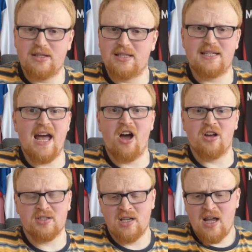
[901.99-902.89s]
This is
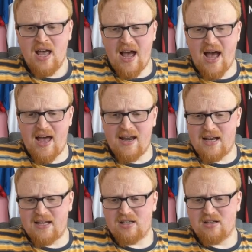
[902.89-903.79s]
chaos. And
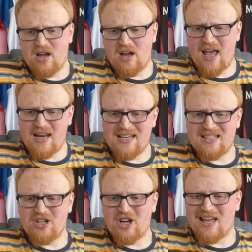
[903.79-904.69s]
Edinson
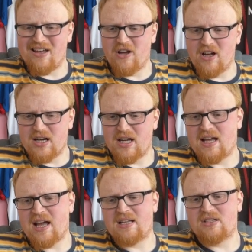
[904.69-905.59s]

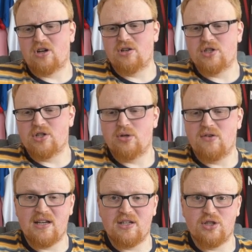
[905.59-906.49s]
Cavani has gone to
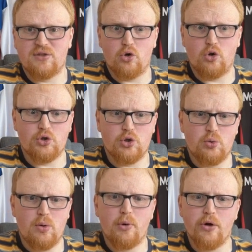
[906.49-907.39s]
Juventus for
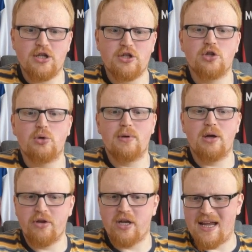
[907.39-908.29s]
2.2
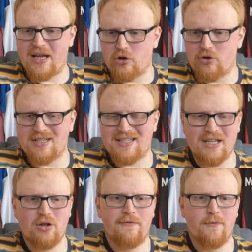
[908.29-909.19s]
million. A good
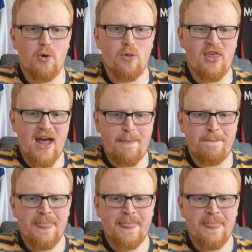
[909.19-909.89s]
deal for them.